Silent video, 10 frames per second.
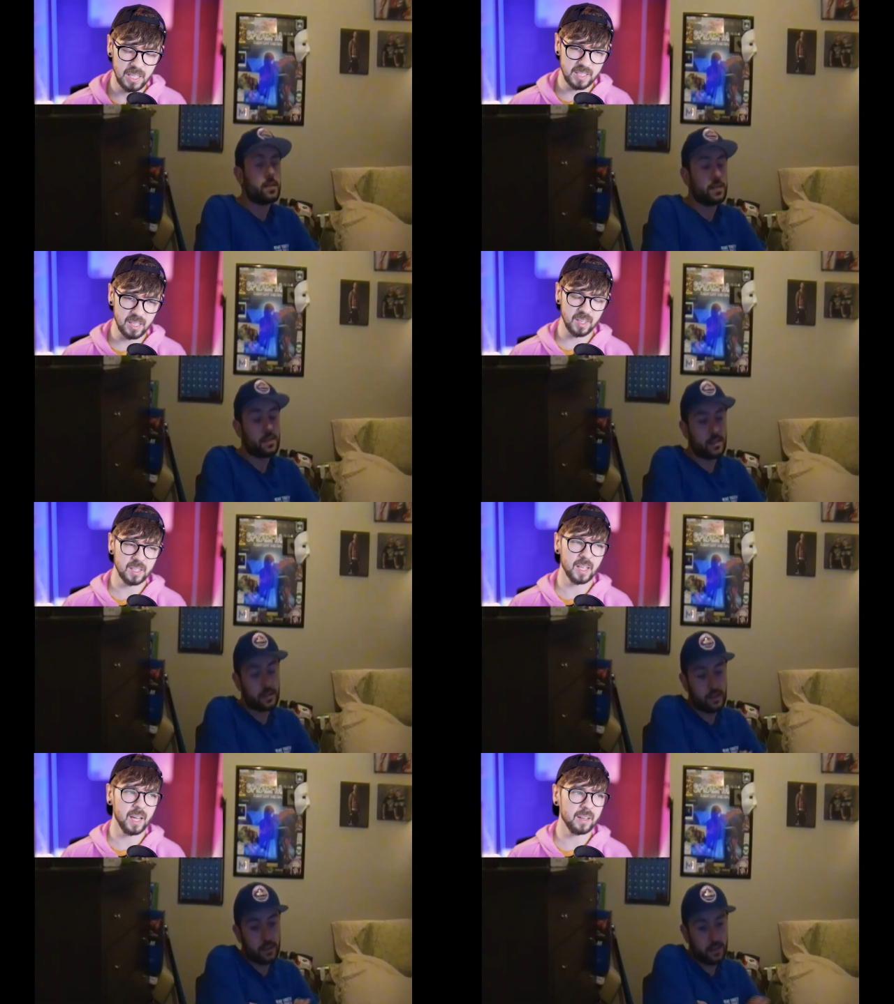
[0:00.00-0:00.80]
Speaker 1: It's that
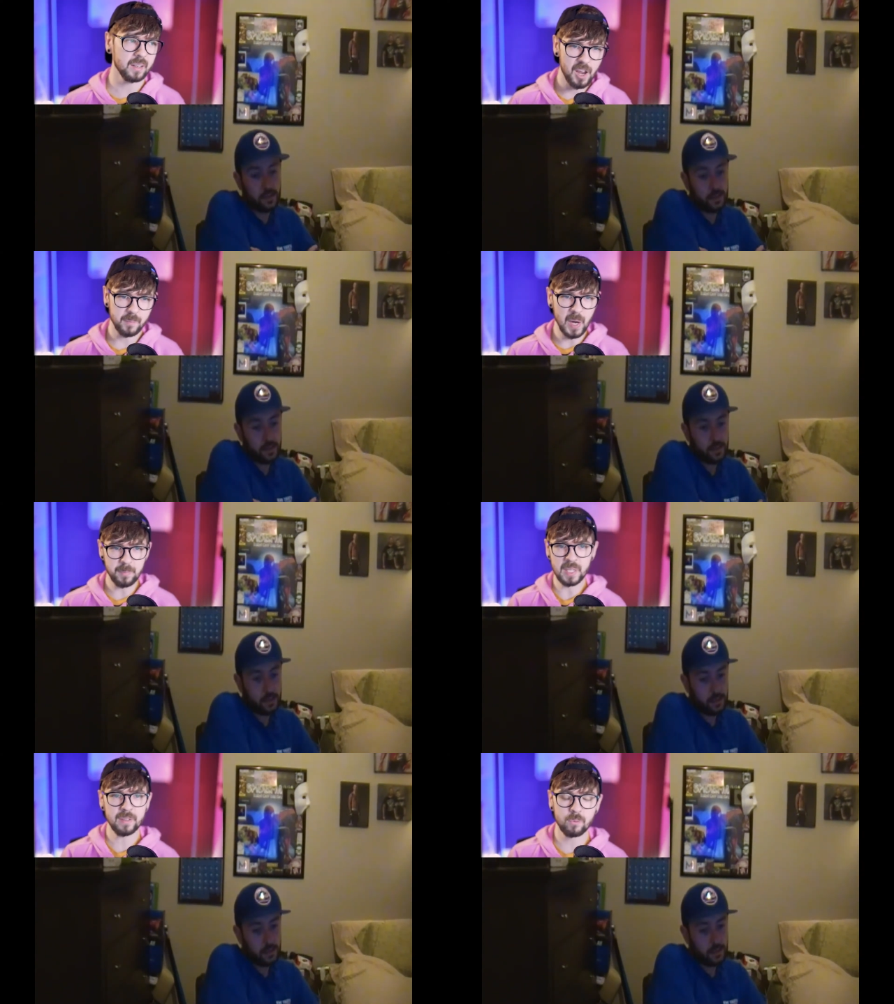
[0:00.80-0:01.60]
thing that I I've
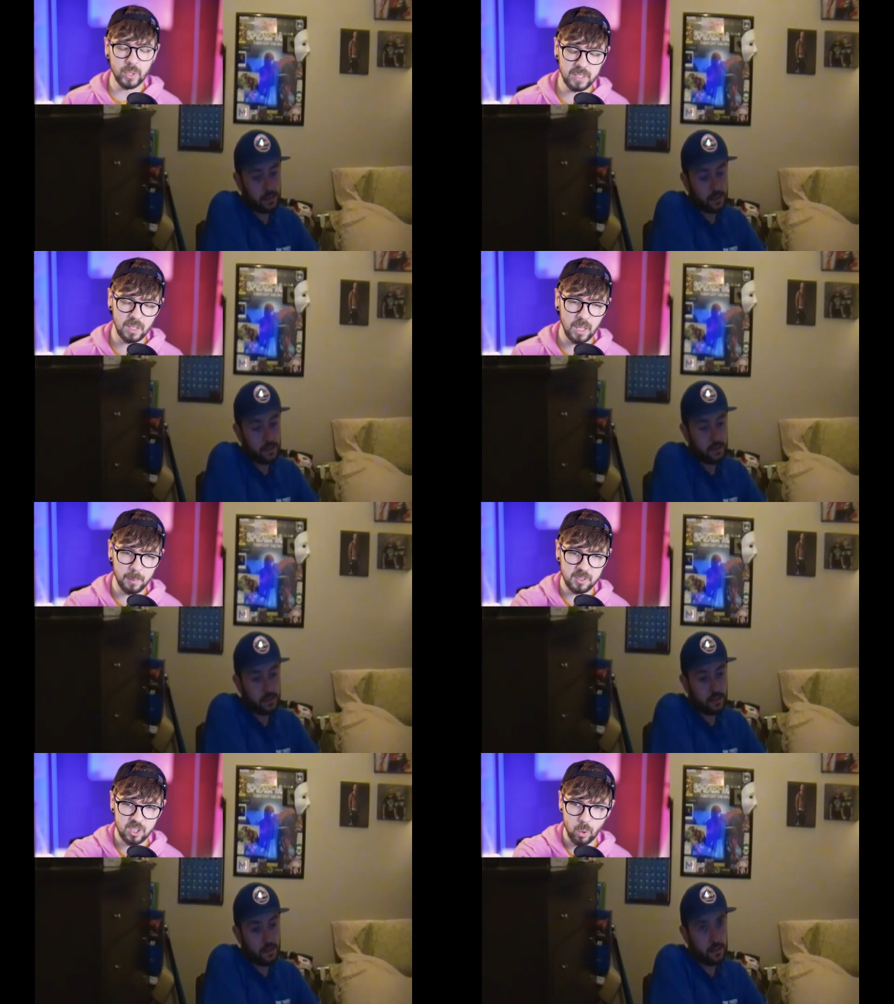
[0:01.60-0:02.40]
been reading a lot
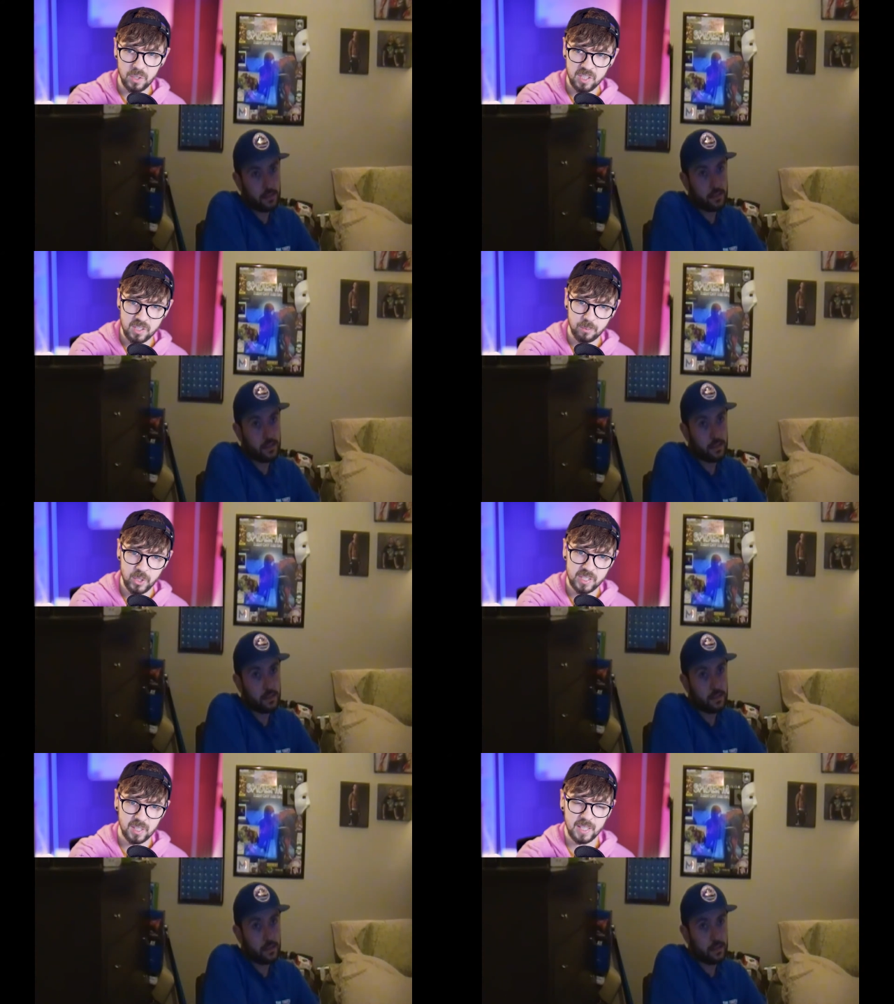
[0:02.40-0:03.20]
about stoicism
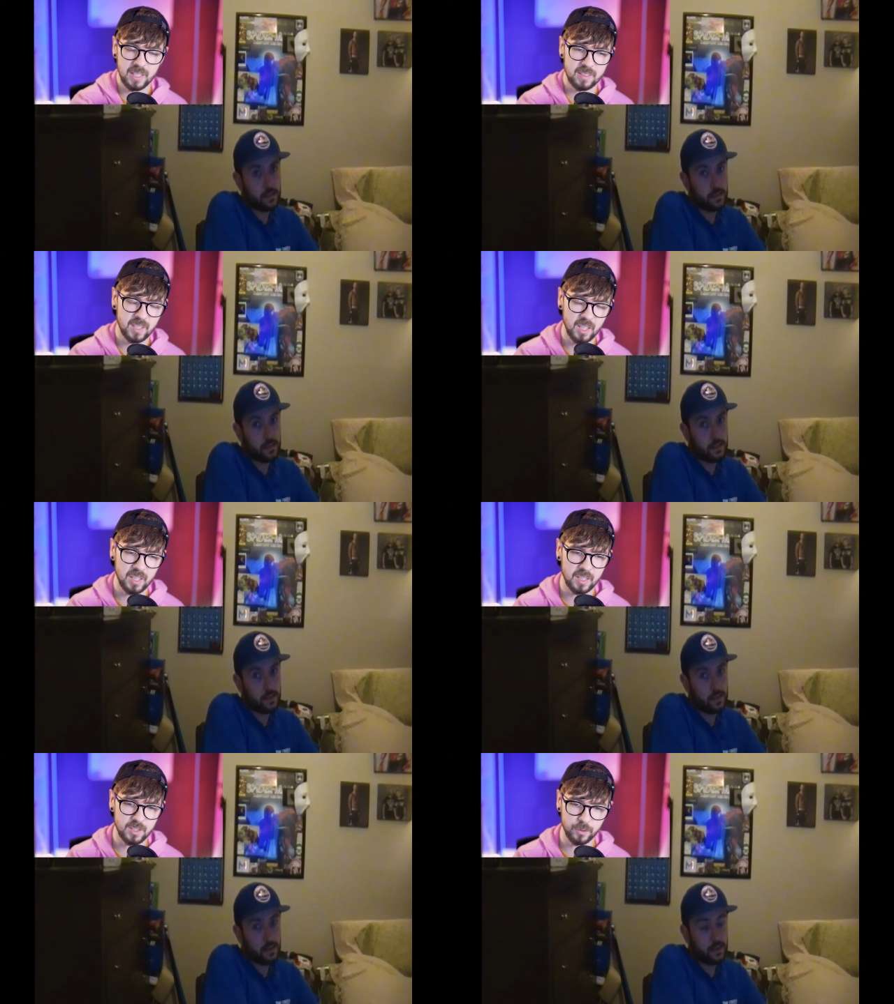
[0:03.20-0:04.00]
recently, and it's a lot
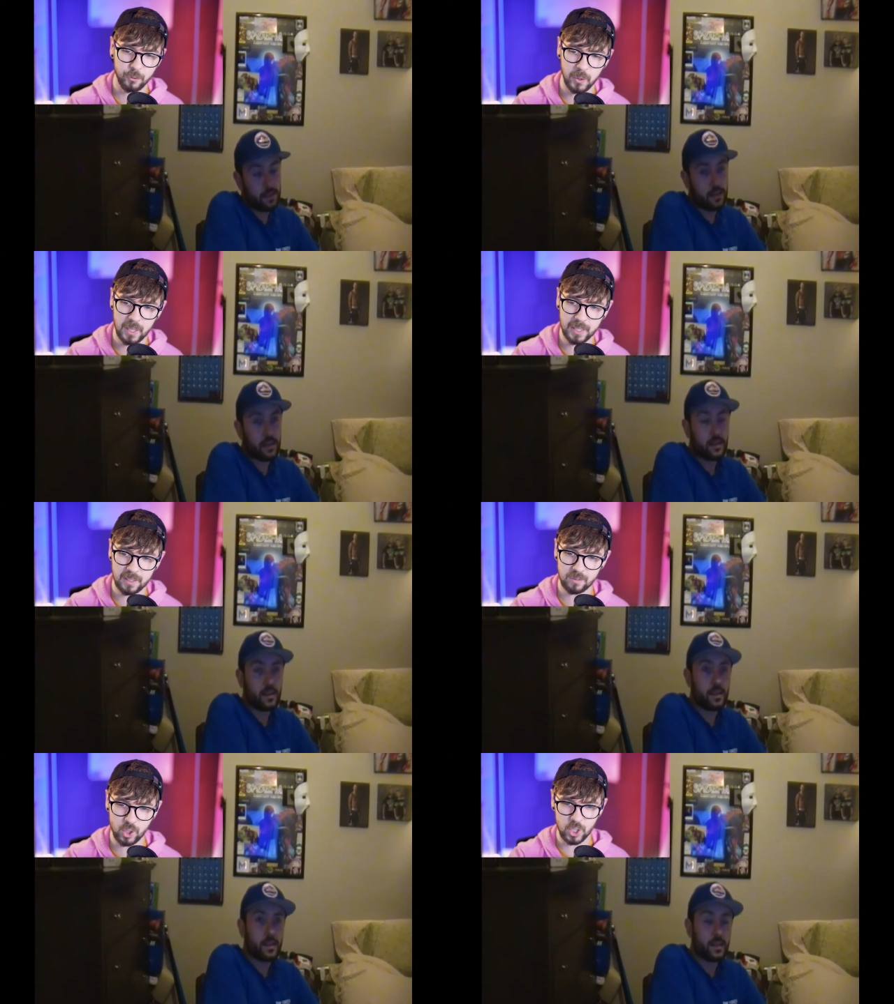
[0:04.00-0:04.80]
of that stuff where
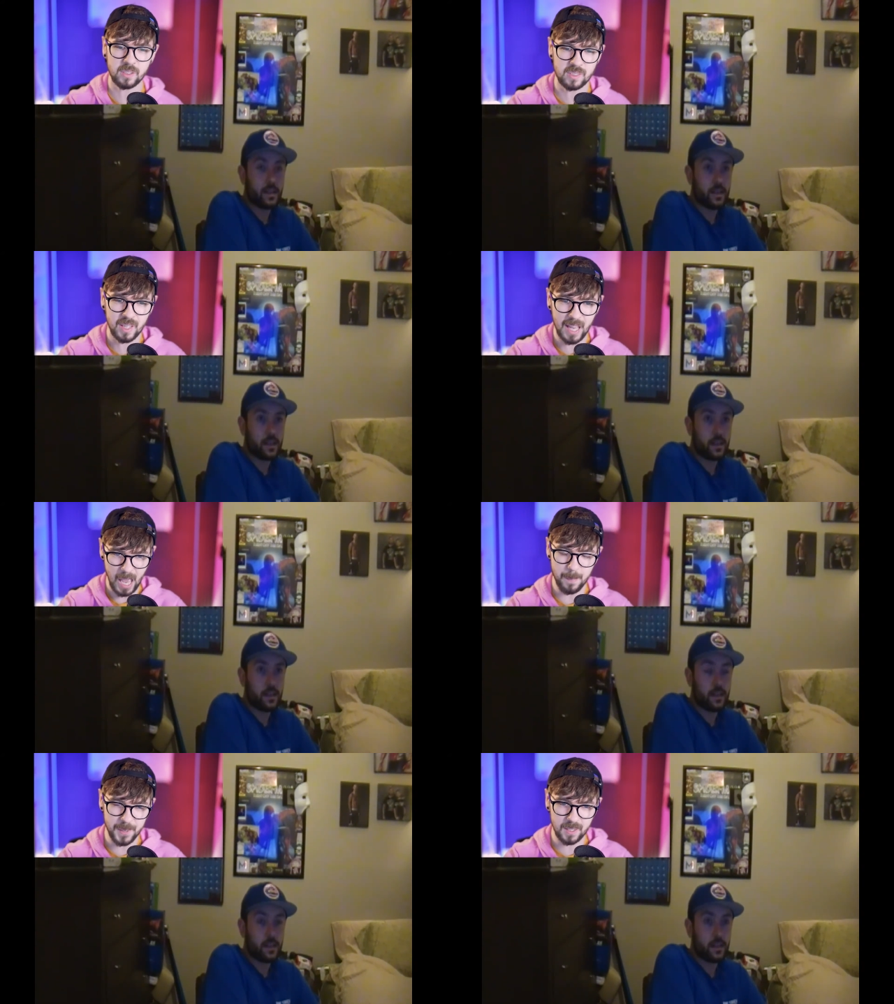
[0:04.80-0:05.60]
like shit's
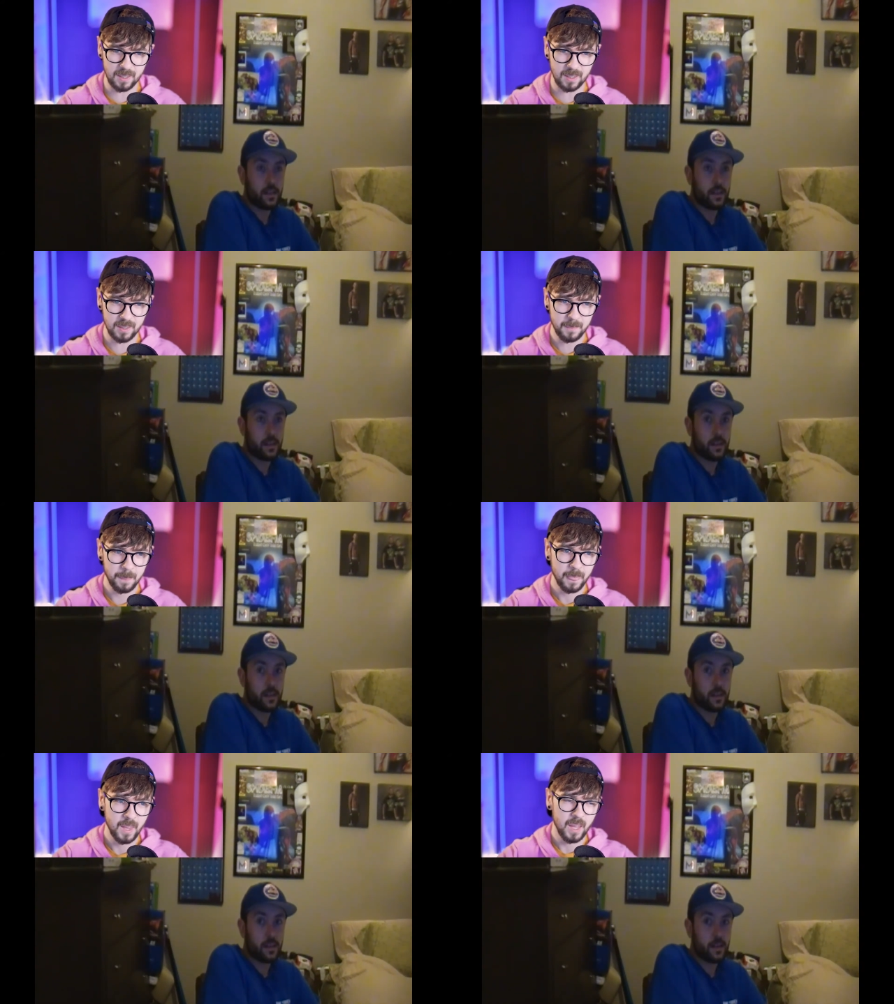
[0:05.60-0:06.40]
happening,
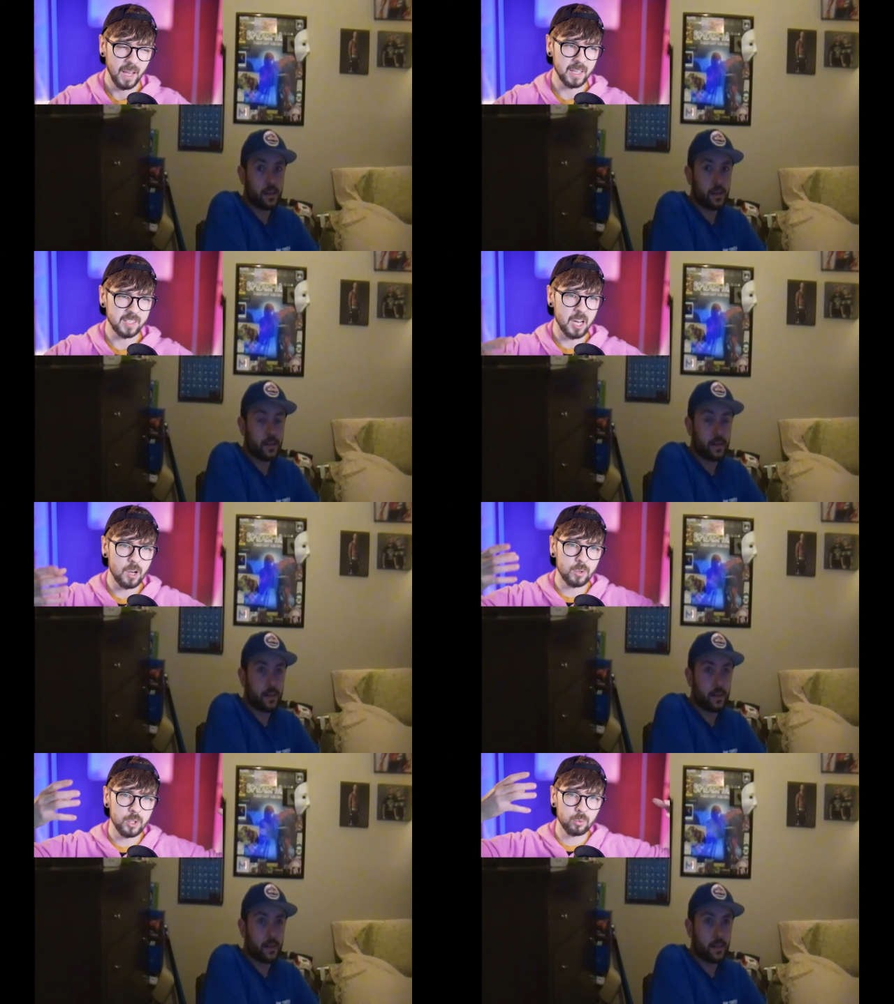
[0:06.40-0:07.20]
and it's
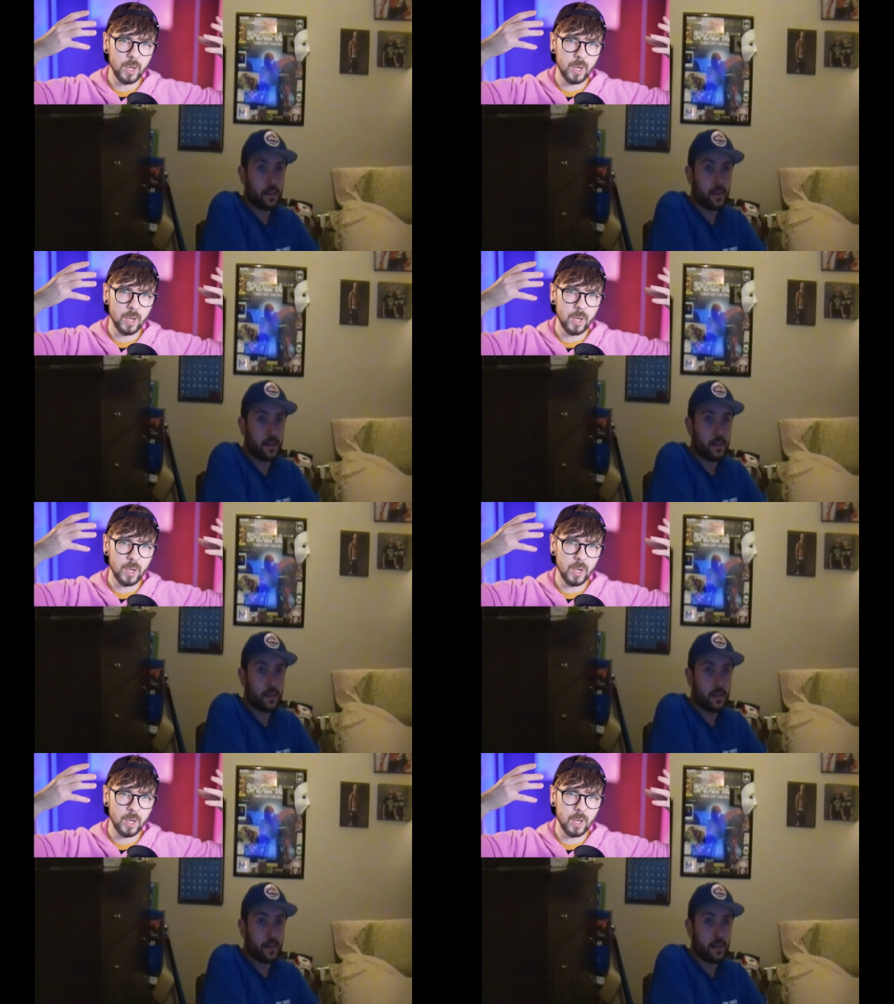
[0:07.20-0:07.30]
how you